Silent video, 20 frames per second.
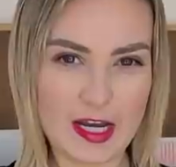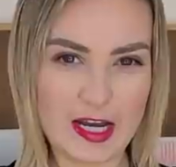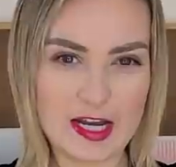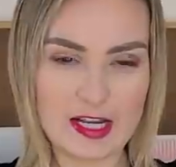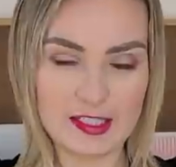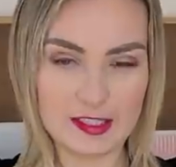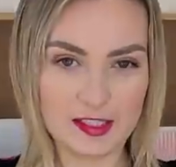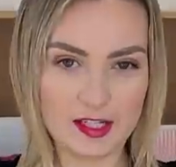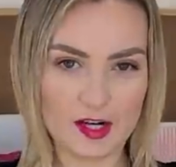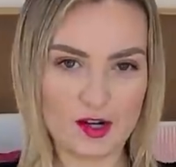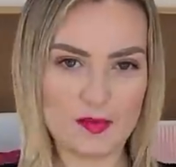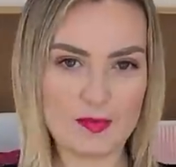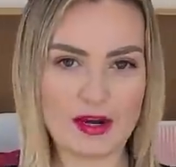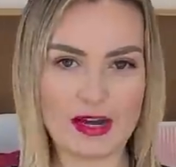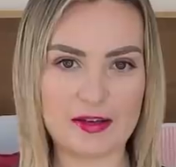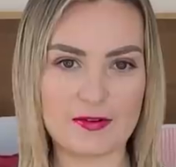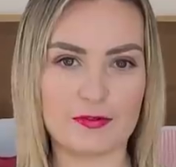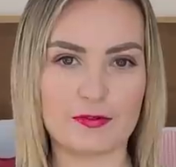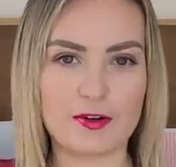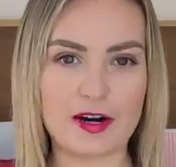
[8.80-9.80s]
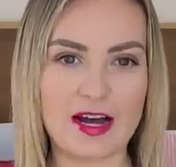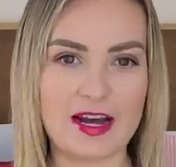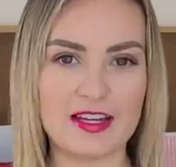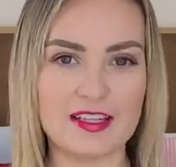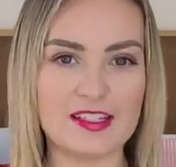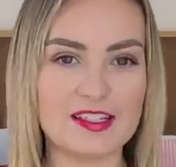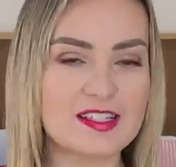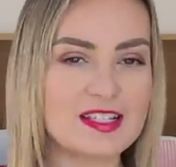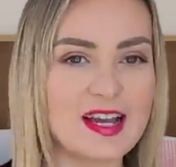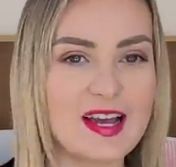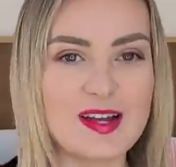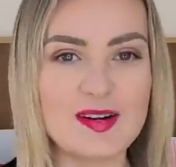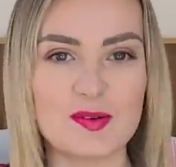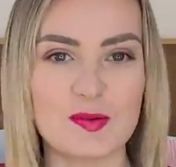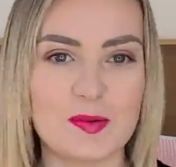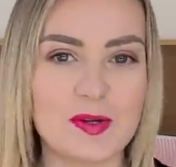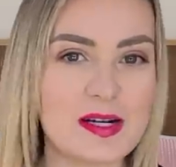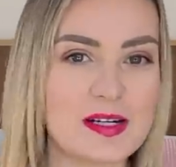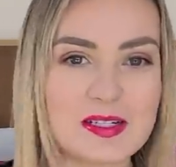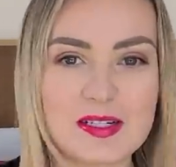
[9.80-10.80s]
Hello, my friends,
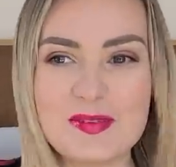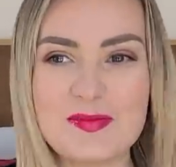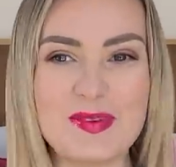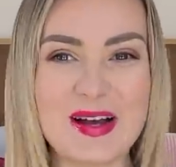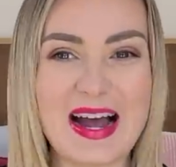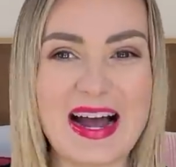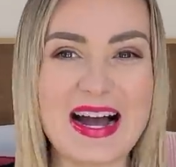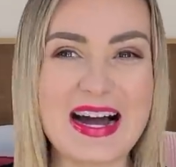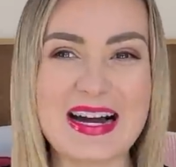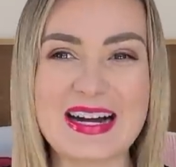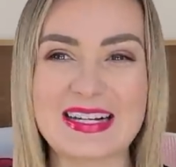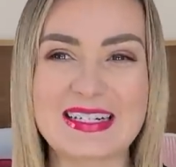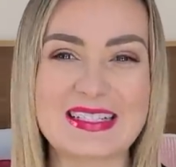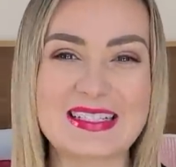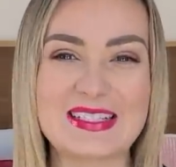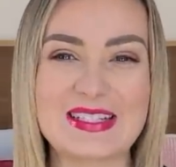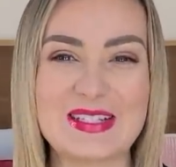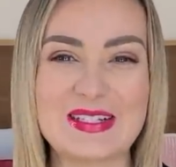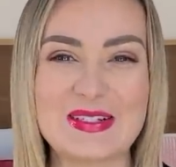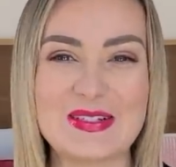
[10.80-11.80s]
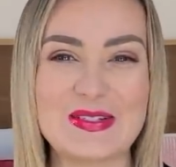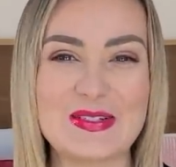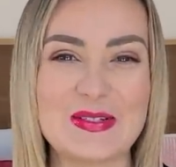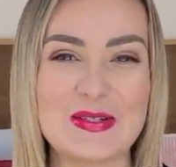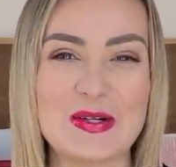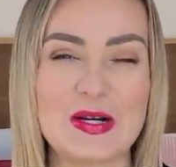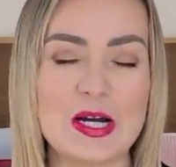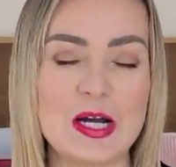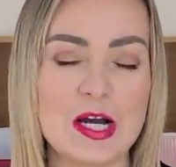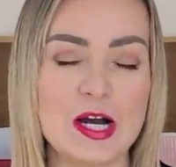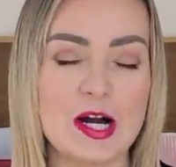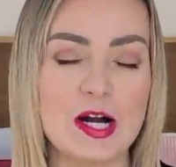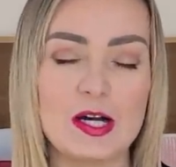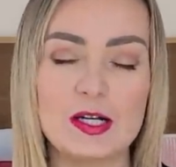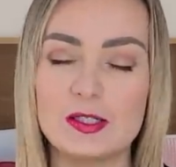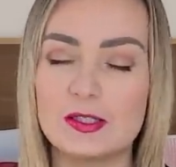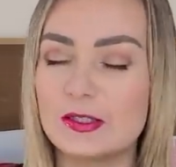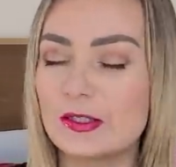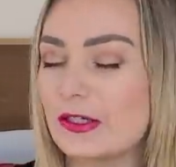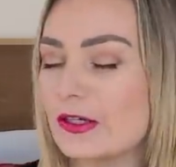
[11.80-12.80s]
and welcome back to a
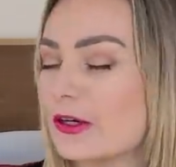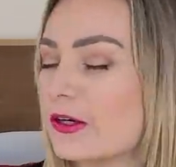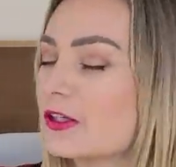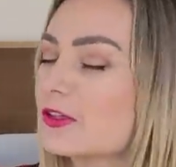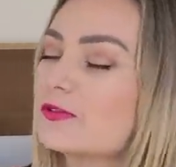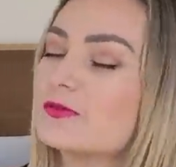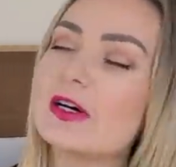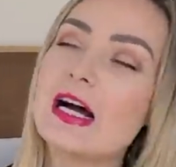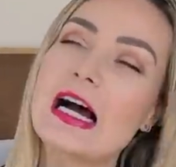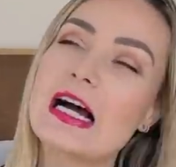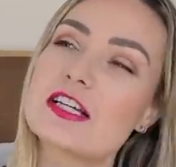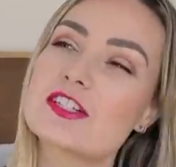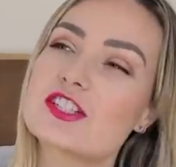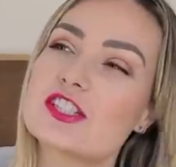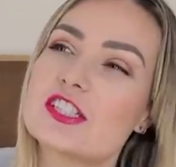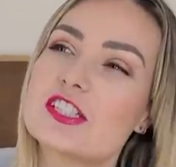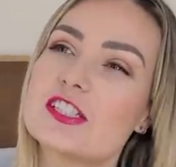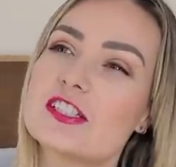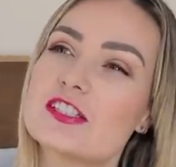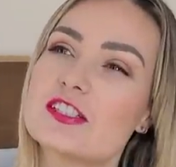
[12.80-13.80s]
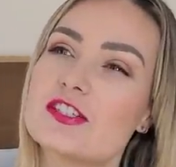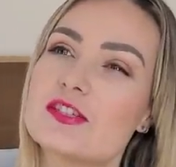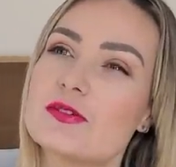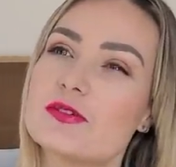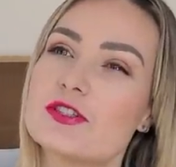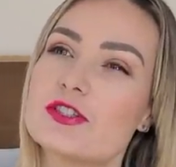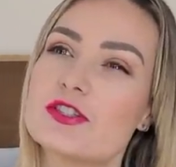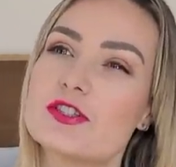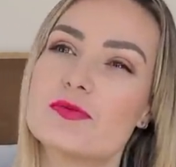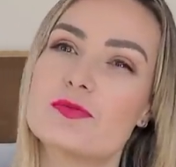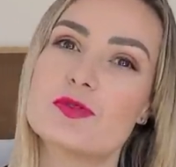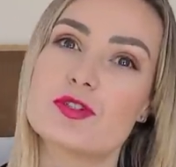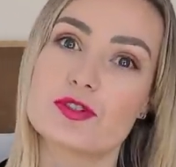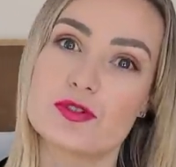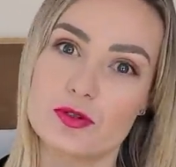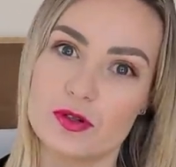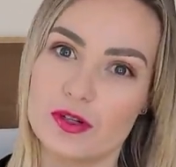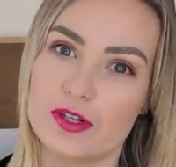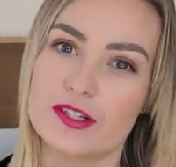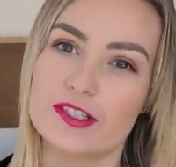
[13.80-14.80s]
good old-fashioned YouTube
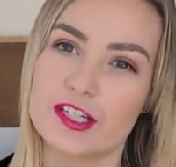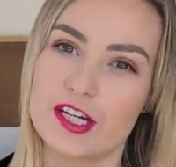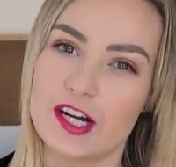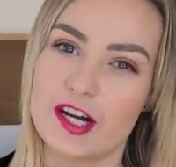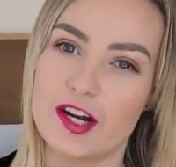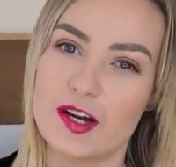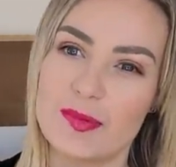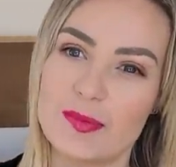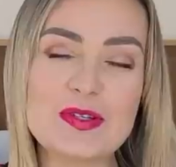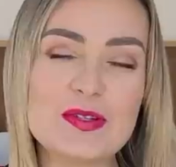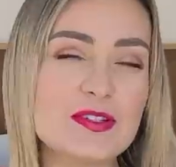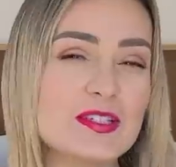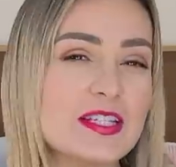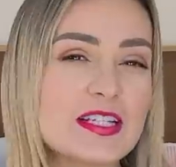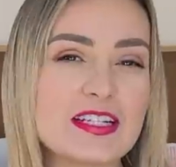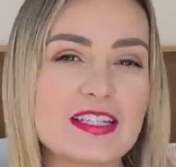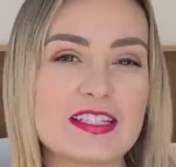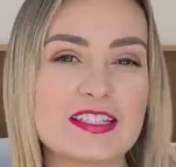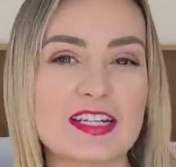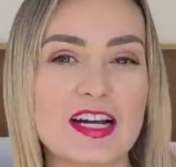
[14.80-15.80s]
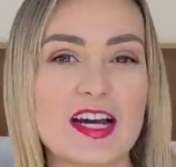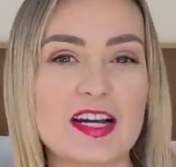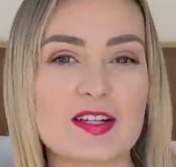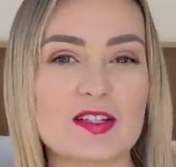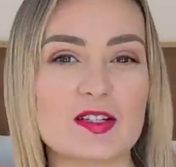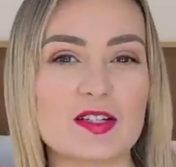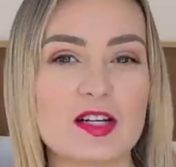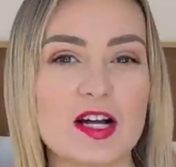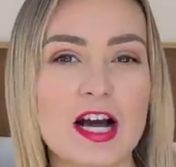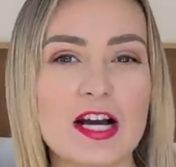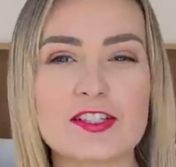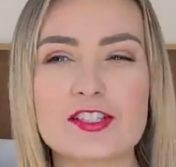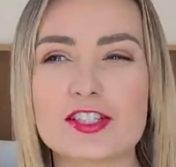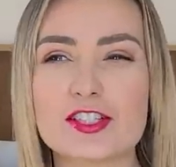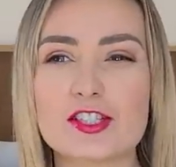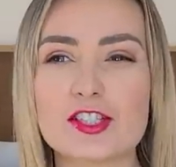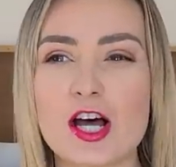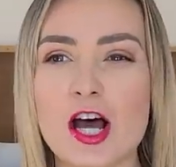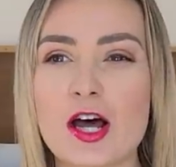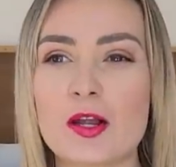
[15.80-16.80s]
story time. You see it in the title. I
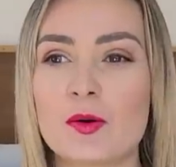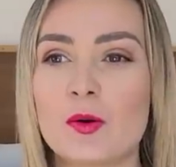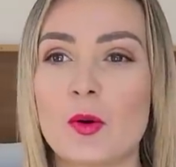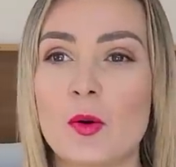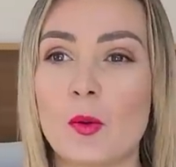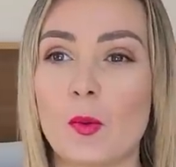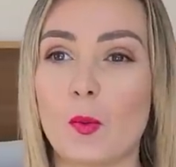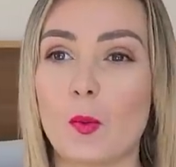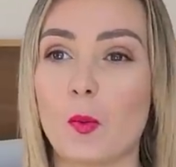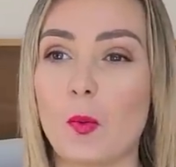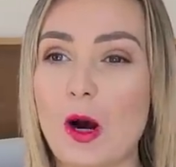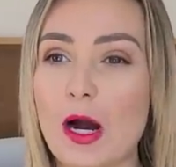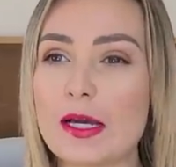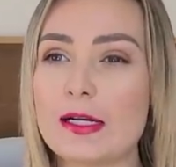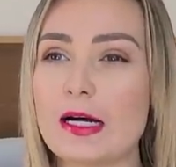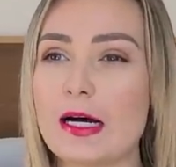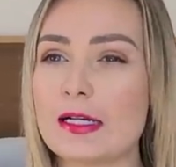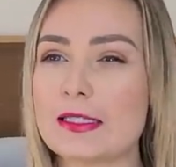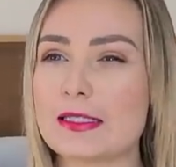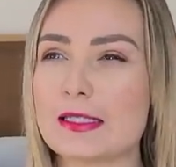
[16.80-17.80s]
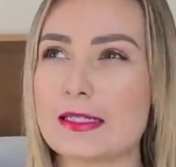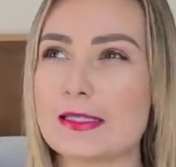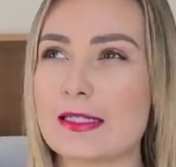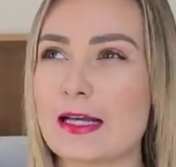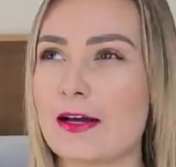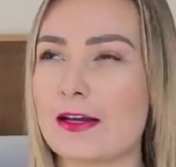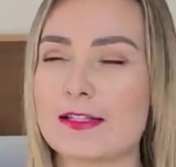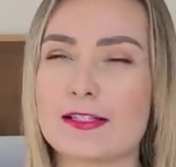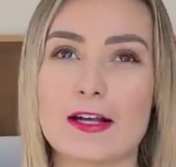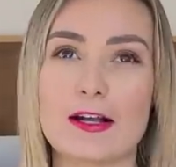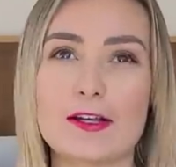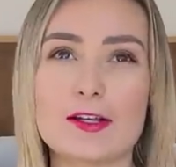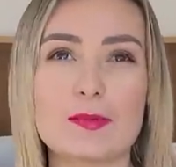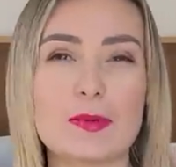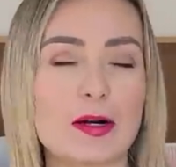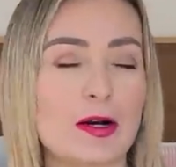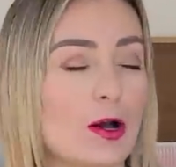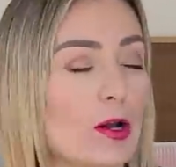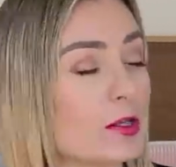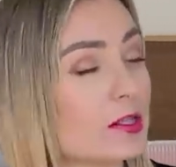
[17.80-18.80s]
just thought, why not sit down and tell you
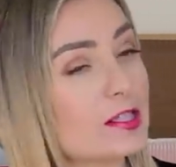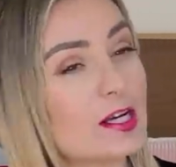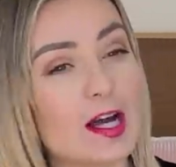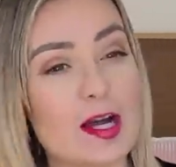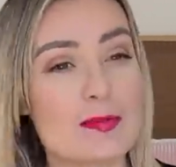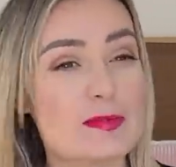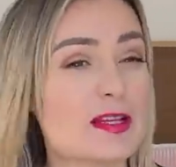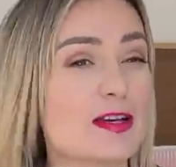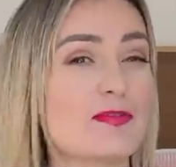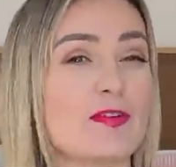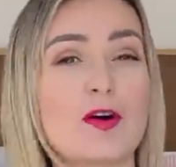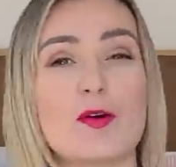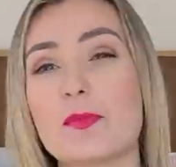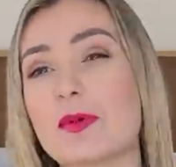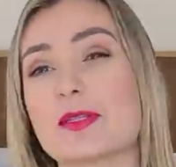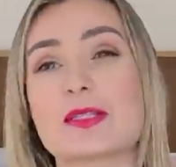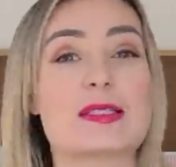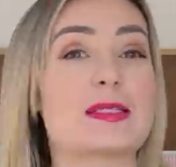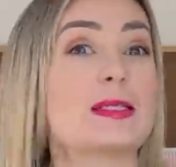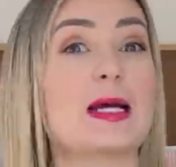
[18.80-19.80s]
about all the times I've almost